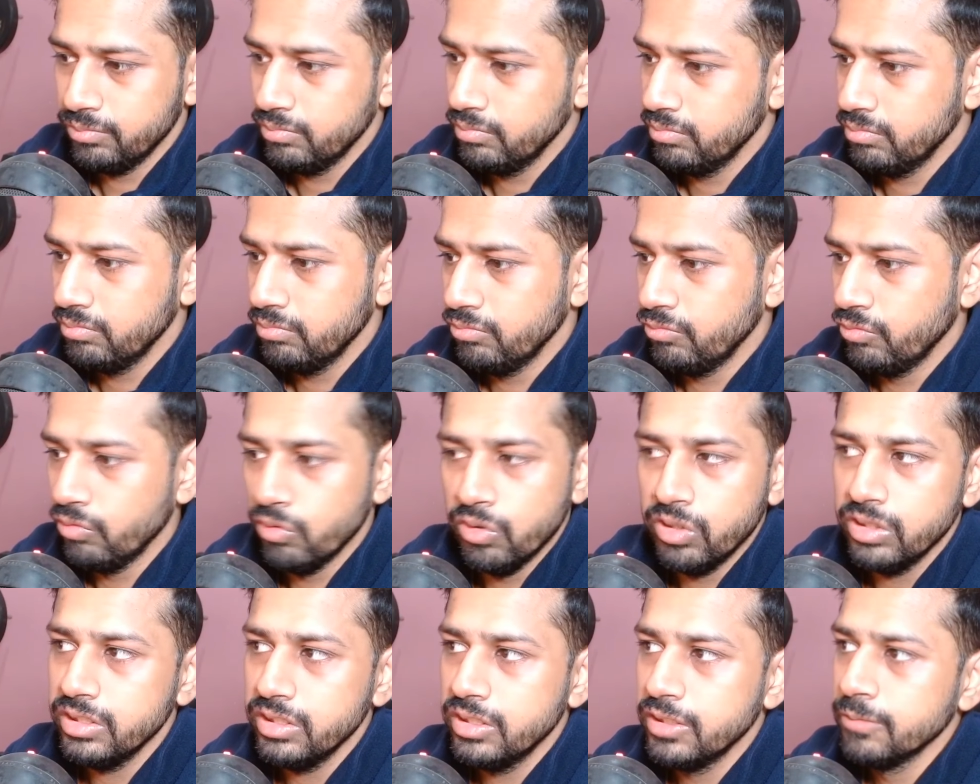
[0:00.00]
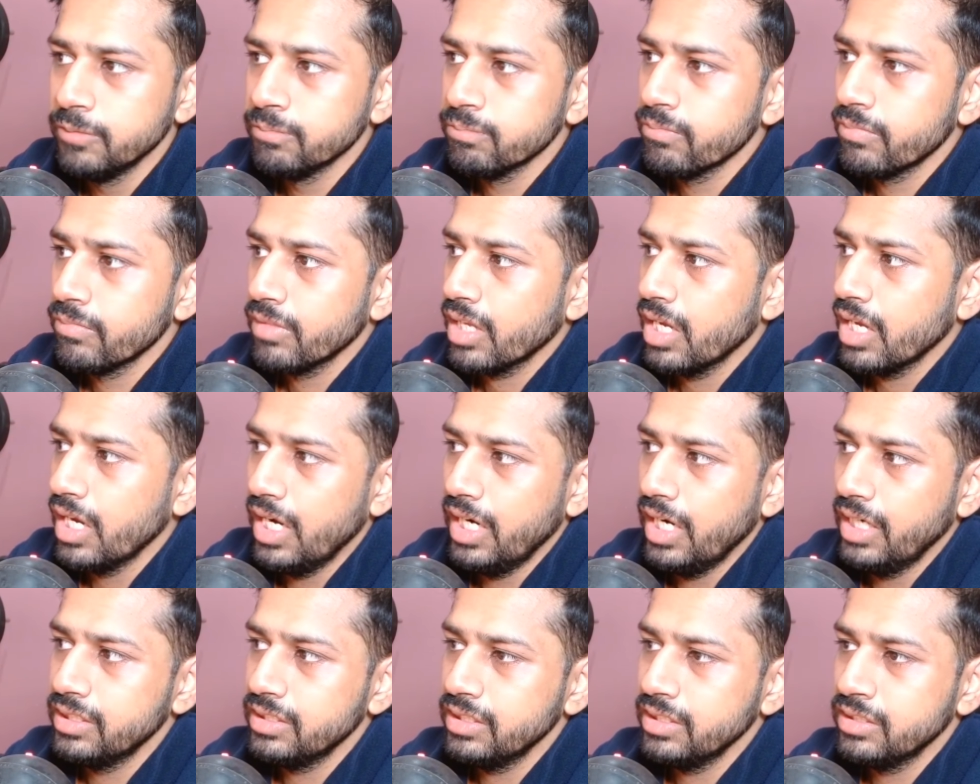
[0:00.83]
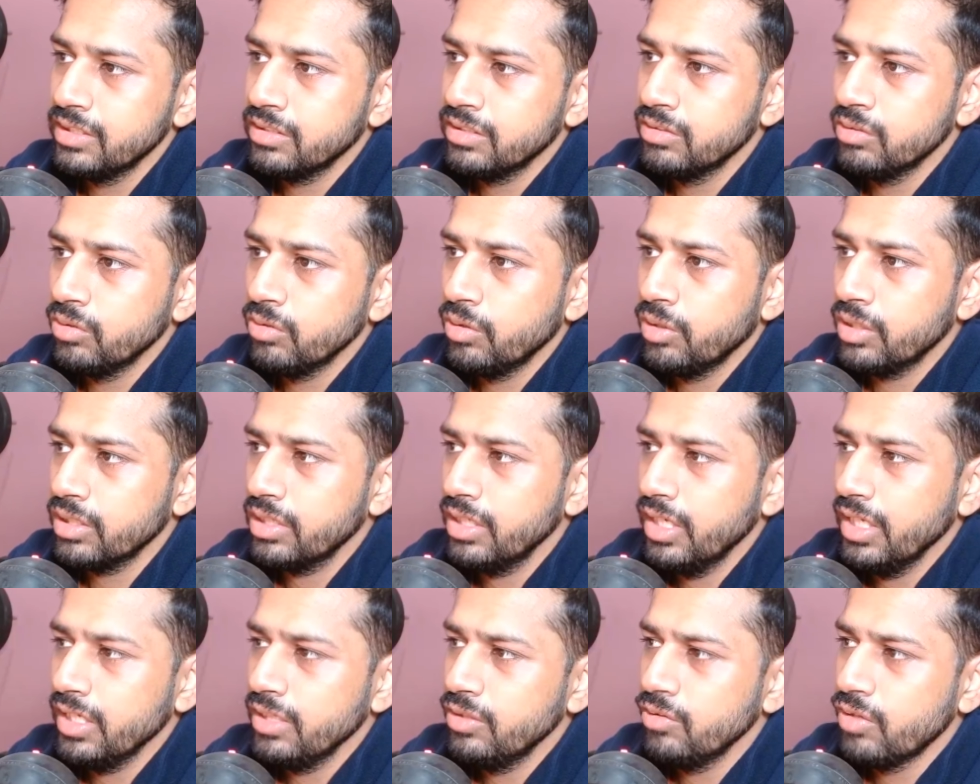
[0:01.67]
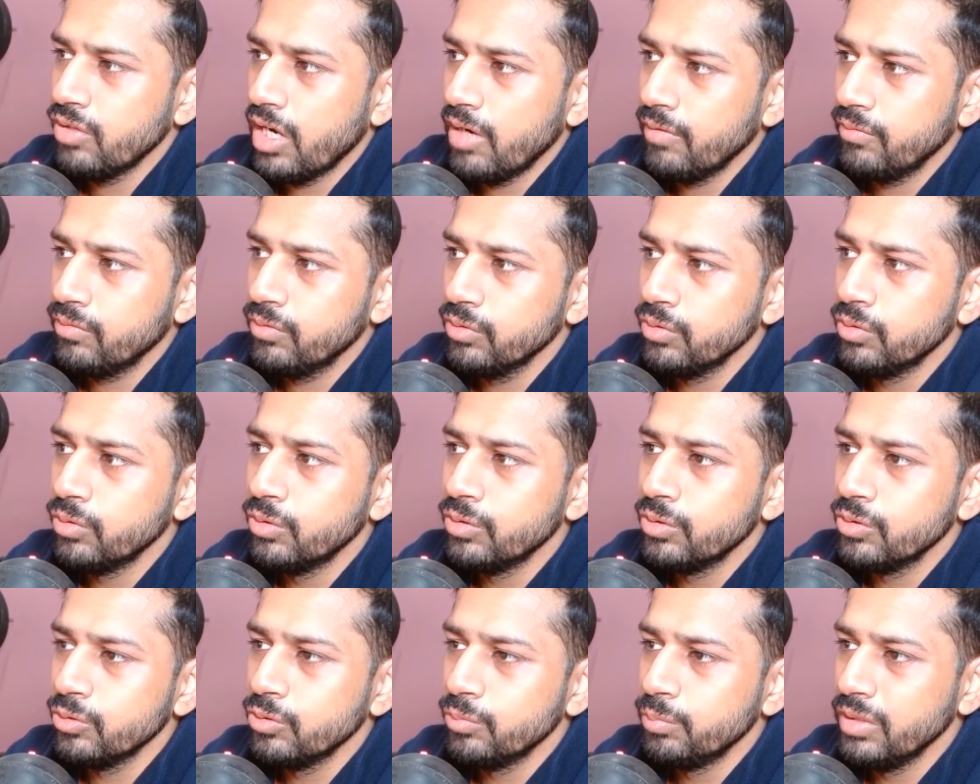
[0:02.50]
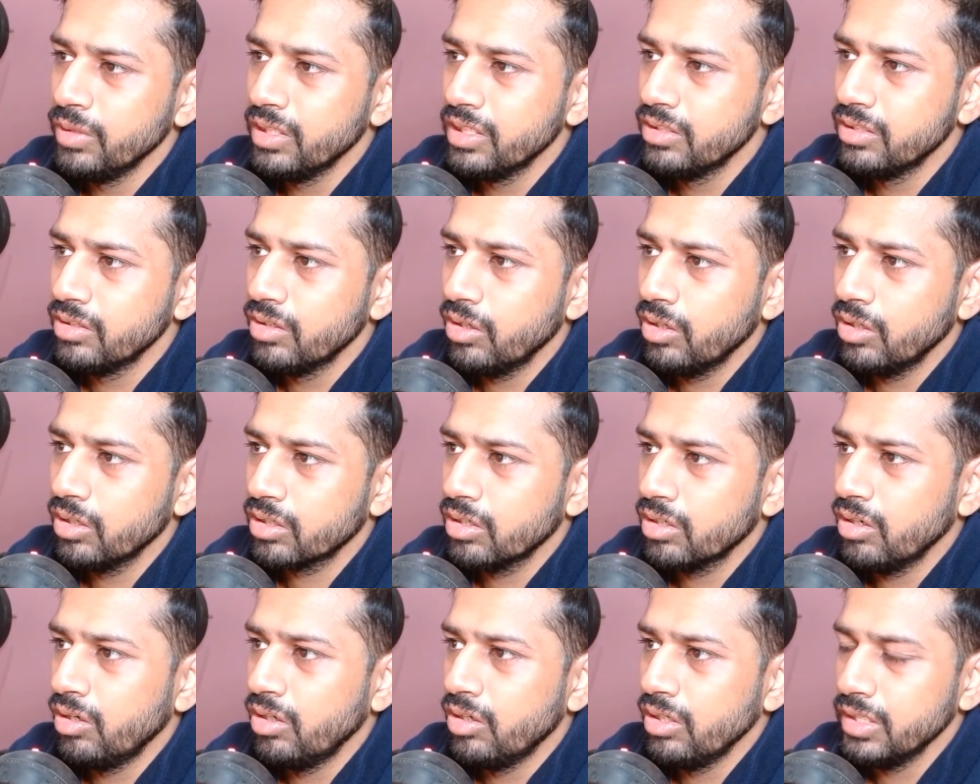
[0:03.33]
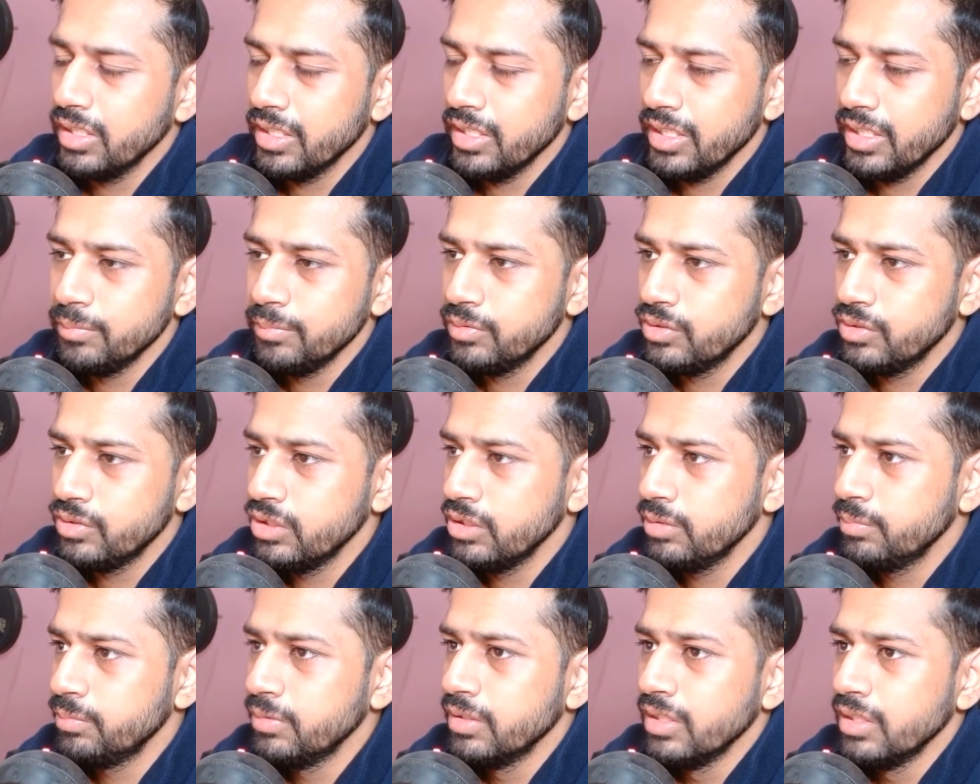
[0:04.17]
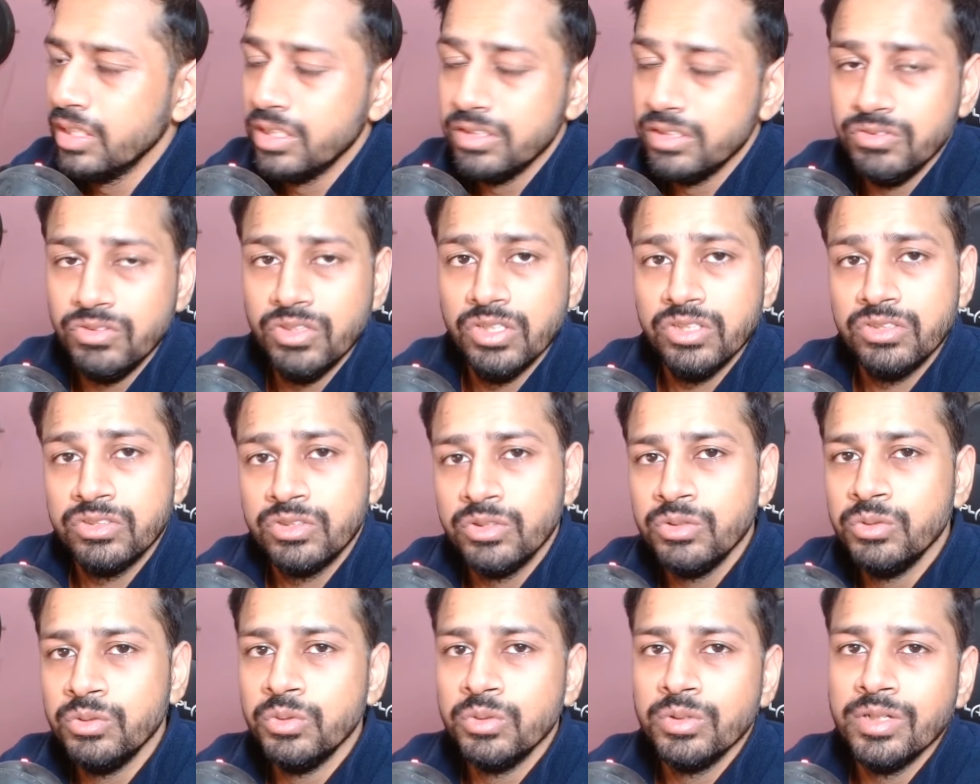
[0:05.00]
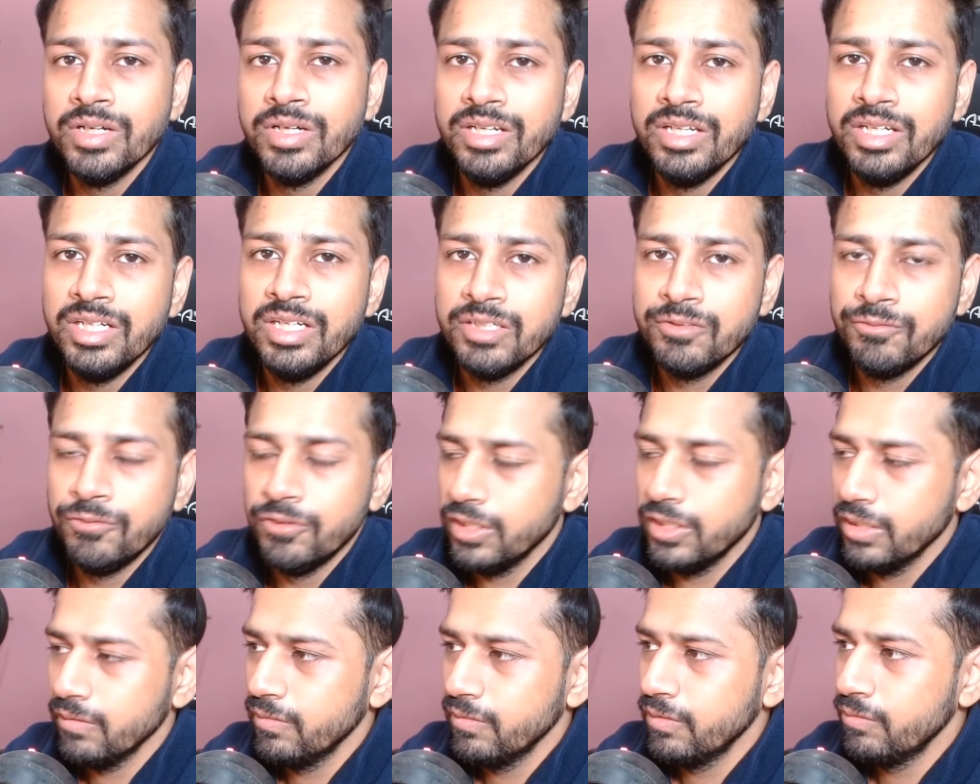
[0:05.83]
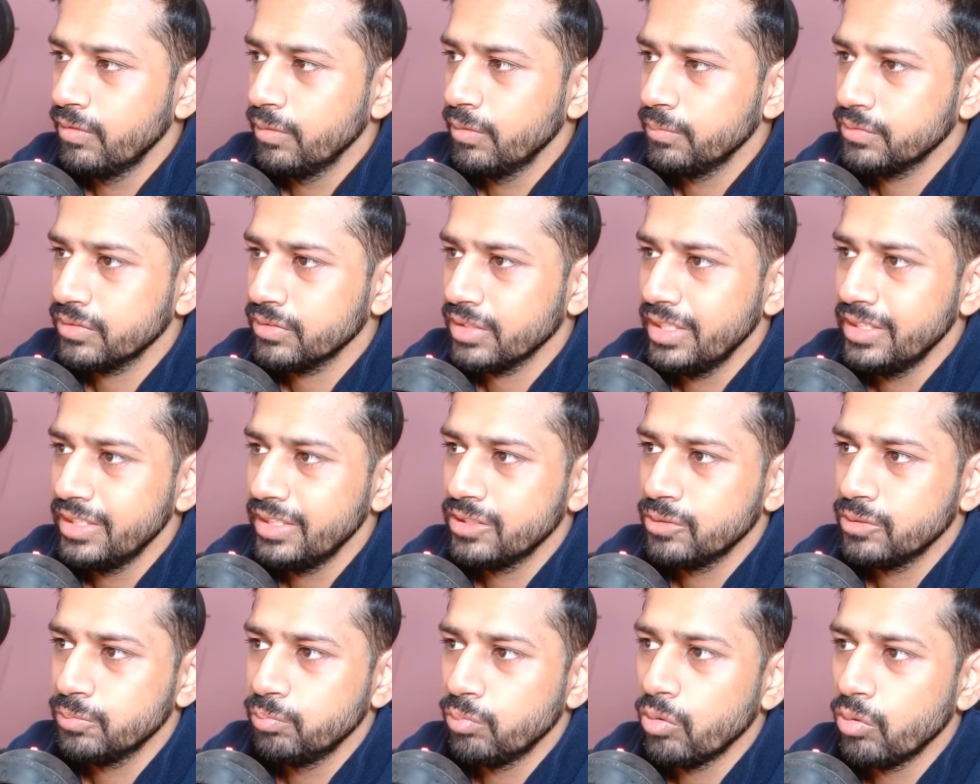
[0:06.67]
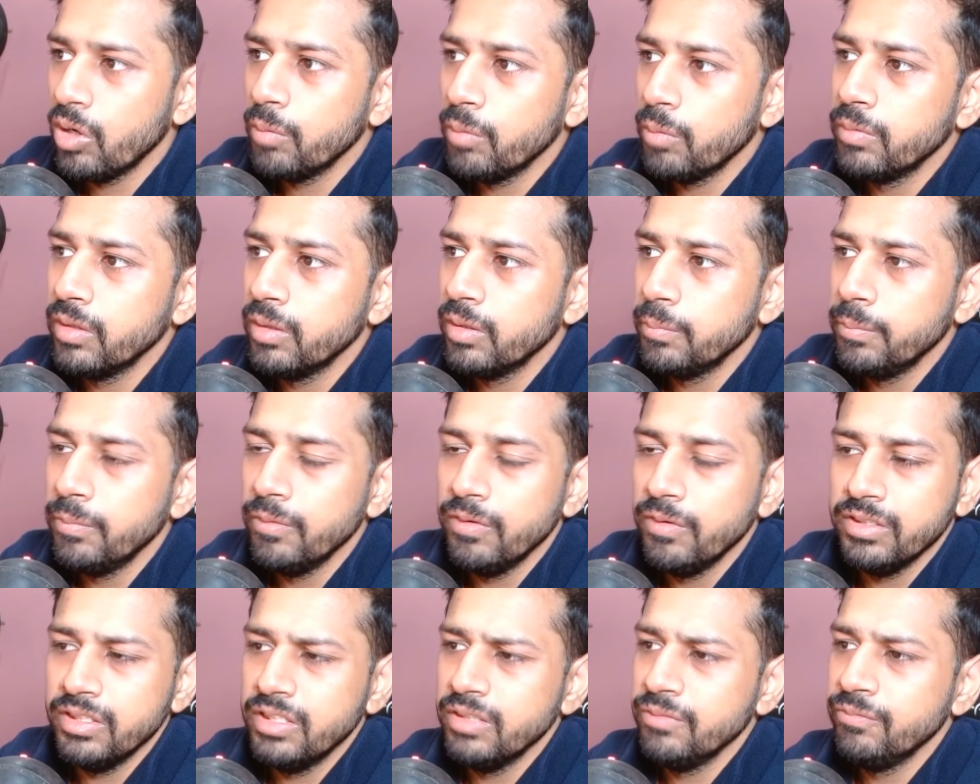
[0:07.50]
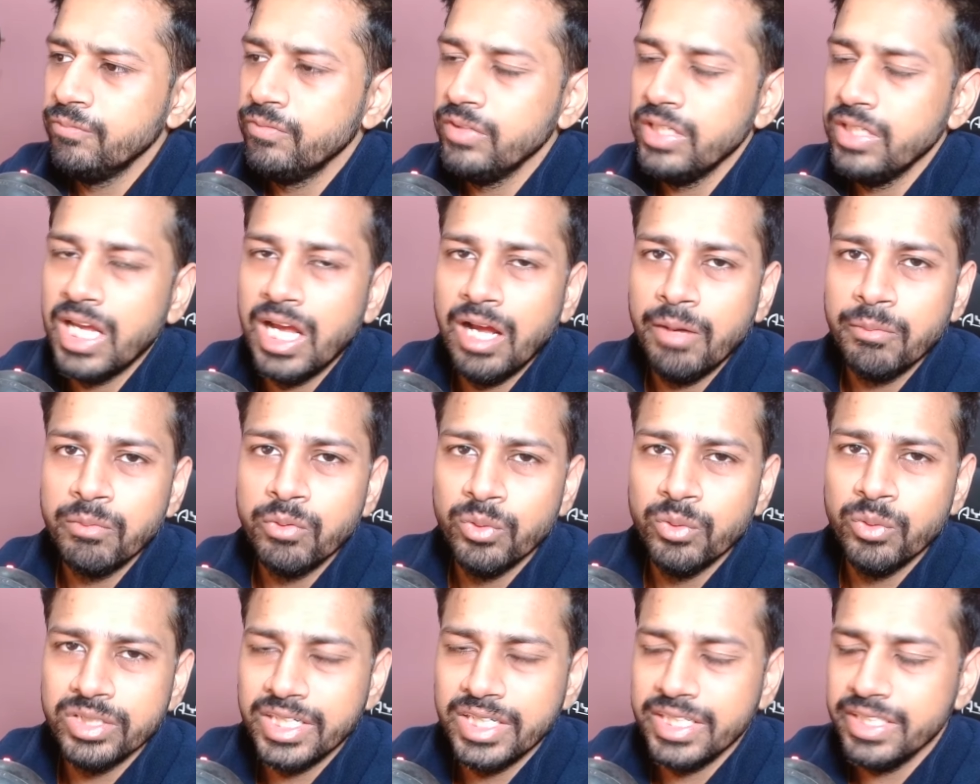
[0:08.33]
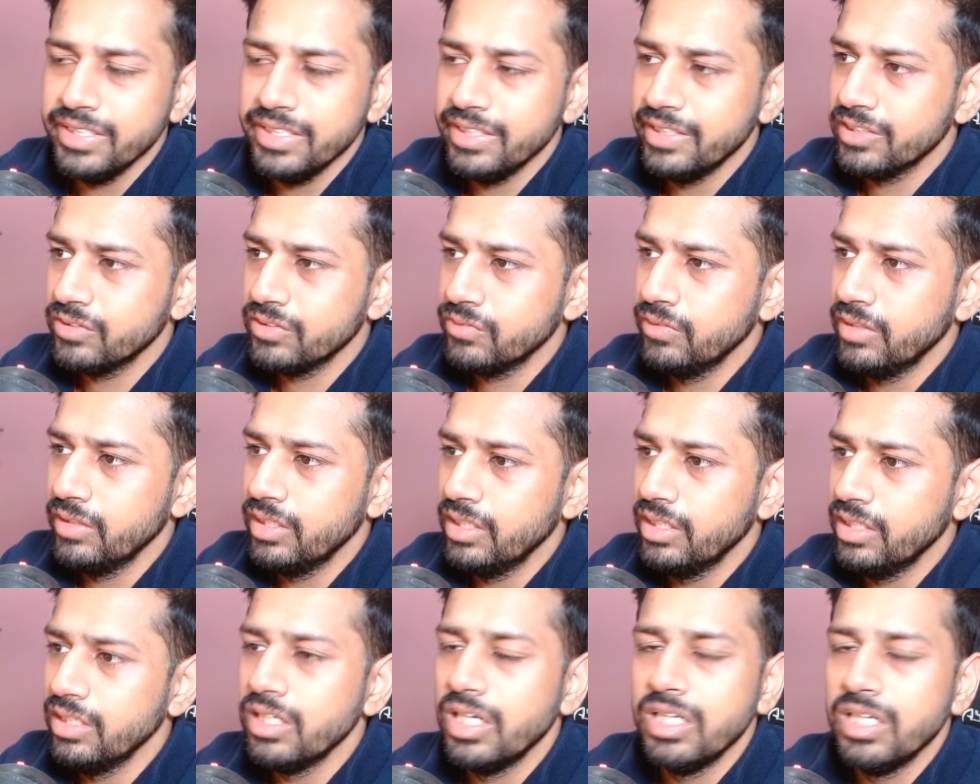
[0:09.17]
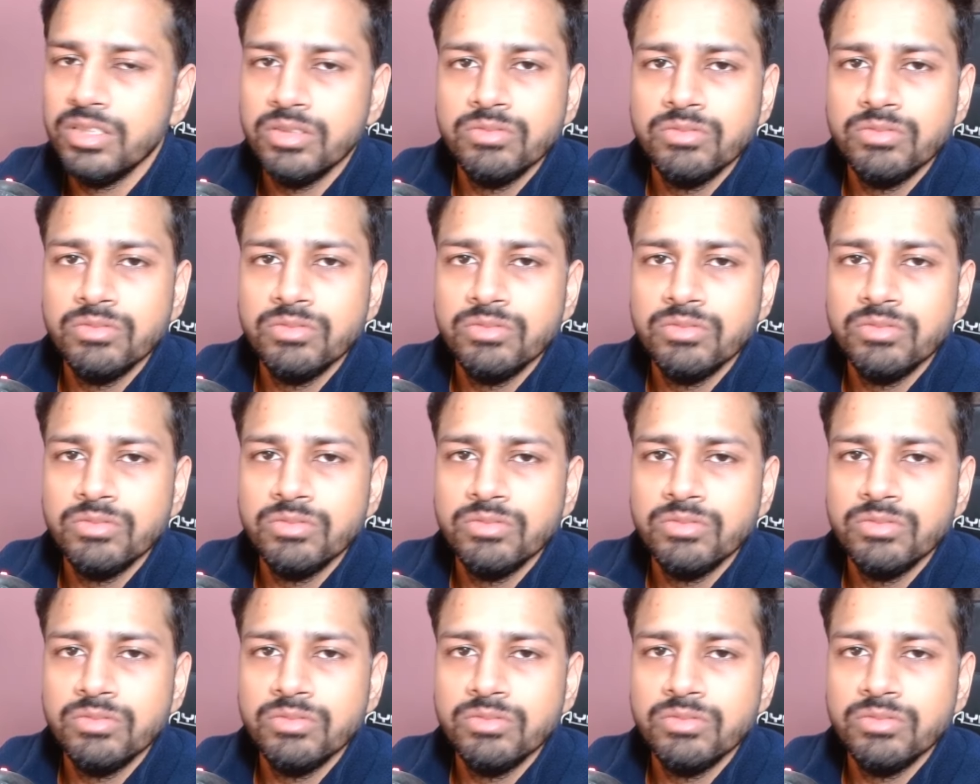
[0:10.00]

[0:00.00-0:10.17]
want, and it's not like you have to go to Big Rock or Namecheap. Just Google it, whatever websites pop up. We have GoDaddy as well, and